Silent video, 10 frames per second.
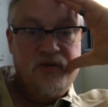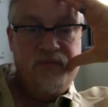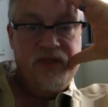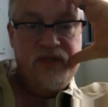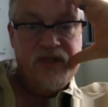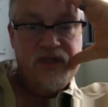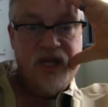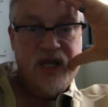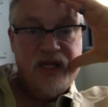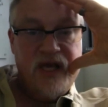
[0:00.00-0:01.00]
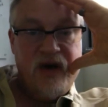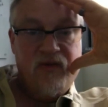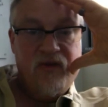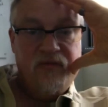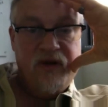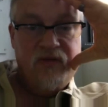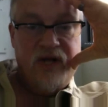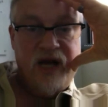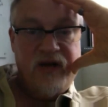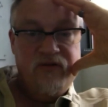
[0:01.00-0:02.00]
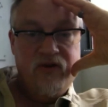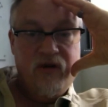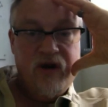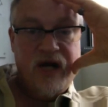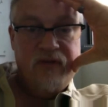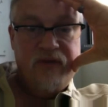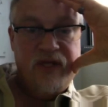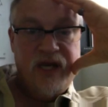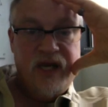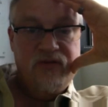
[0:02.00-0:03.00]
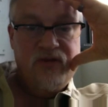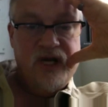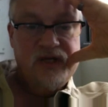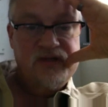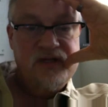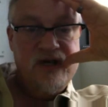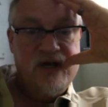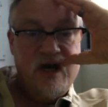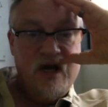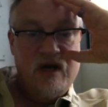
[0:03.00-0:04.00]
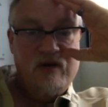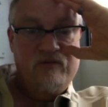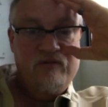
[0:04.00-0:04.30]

be just like that one, but it would have your IP address of